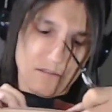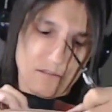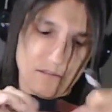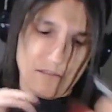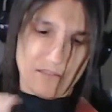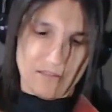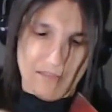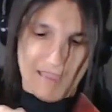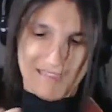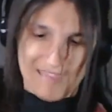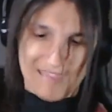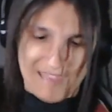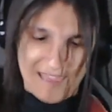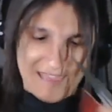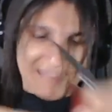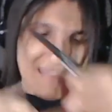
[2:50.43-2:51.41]
That, I,
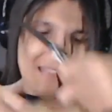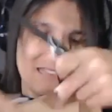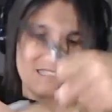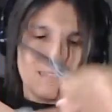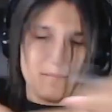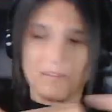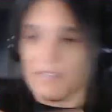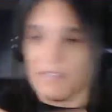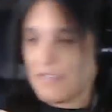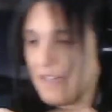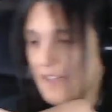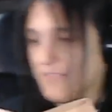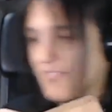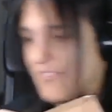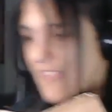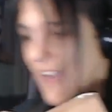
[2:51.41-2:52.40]
I can't seem to cut
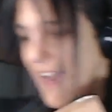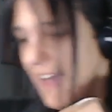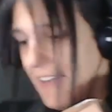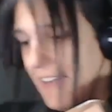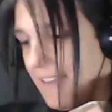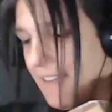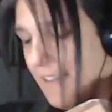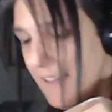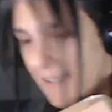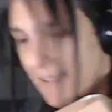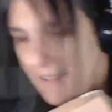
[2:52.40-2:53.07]
that.